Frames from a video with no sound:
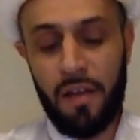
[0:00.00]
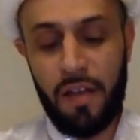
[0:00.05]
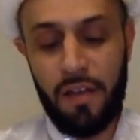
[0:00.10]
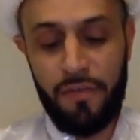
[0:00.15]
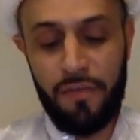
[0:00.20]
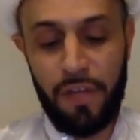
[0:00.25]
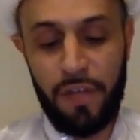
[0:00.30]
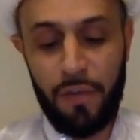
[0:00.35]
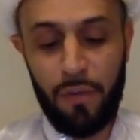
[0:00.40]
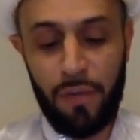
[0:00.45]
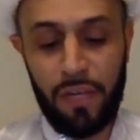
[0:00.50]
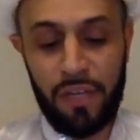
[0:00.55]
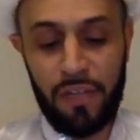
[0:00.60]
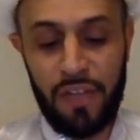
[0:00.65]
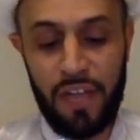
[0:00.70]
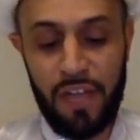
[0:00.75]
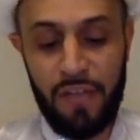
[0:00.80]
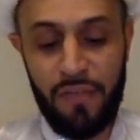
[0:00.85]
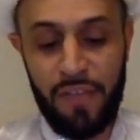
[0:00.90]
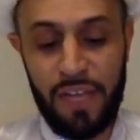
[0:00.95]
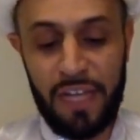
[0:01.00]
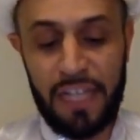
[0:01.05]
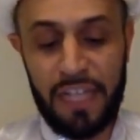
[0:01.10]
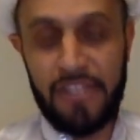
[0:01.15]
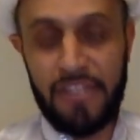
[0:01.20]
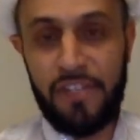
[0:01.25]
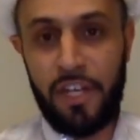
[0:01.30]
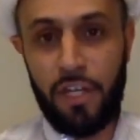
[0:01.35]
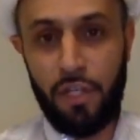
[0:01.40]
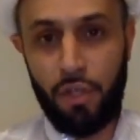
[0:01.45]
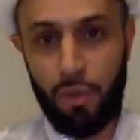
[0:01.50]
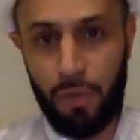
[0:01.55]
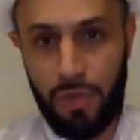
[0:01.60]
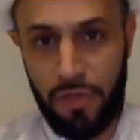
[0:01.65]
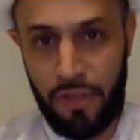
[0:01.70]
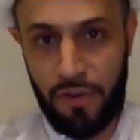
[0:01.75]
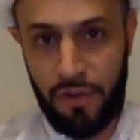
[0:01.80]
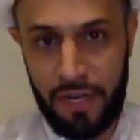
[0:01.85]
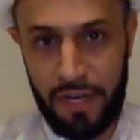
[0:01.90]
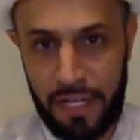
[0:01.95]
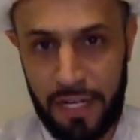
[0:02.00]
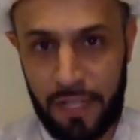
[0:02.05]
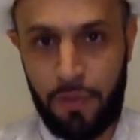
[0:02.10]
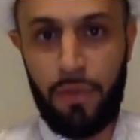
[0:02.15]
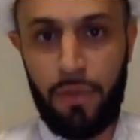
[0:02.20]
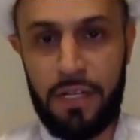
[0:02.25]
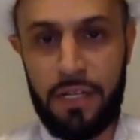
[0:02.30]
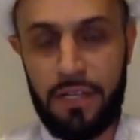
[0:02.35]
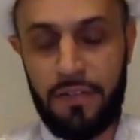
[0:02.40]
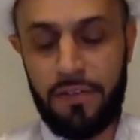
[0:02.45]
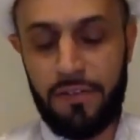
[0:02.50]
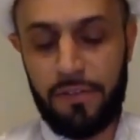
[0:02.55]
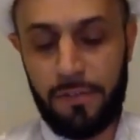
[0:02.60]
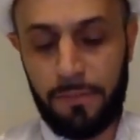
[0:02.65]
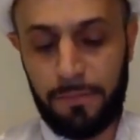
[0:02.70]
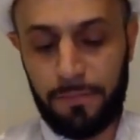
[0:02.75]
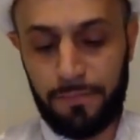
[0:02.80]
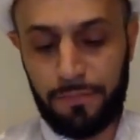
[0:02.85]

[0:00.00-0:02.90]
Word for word: if they, if they continue in their iniquities.